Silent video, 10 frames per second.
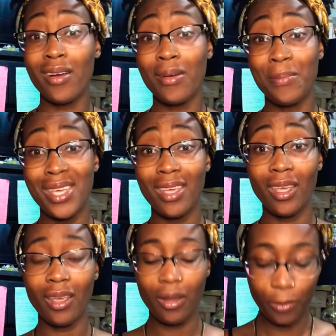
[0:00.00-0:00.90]
be,
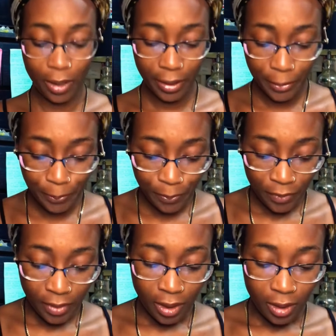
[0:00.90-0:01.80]
right?
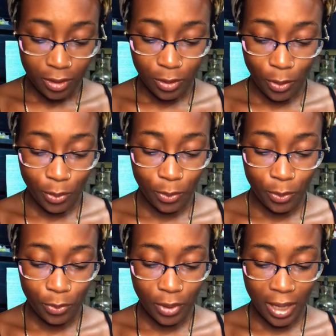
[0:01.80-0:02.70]
So
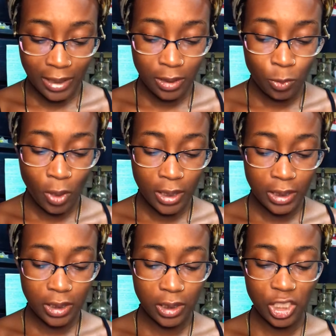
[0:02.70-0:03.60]
I just wanted
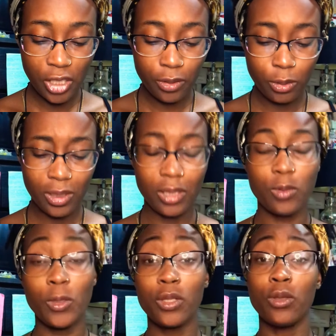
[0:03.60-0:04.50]
to share those things
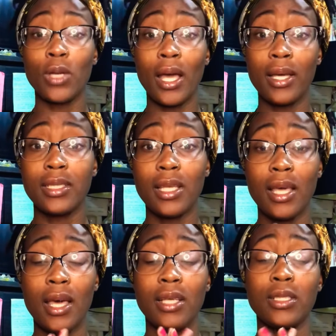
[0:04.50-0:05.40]
with you guys.
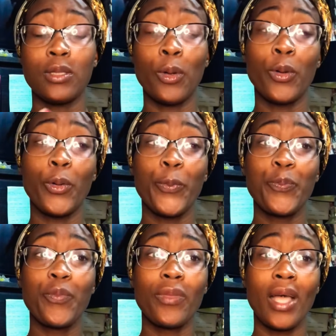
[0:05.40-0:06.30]
So
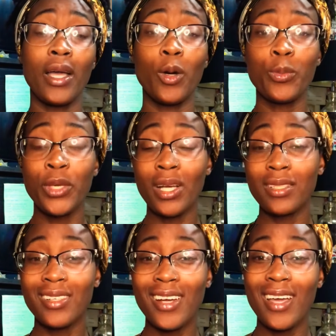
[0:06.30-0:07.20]
I hope you
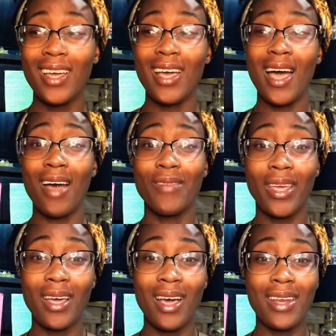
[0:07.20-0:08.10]
guys are
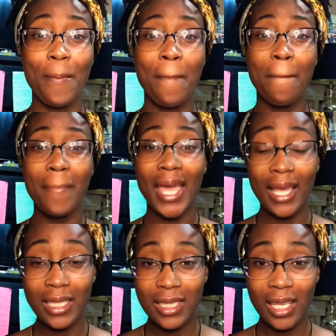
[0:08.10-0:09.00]
having an
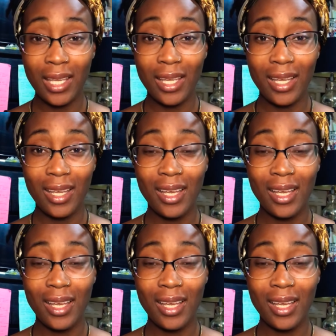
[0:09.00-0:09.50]
amazing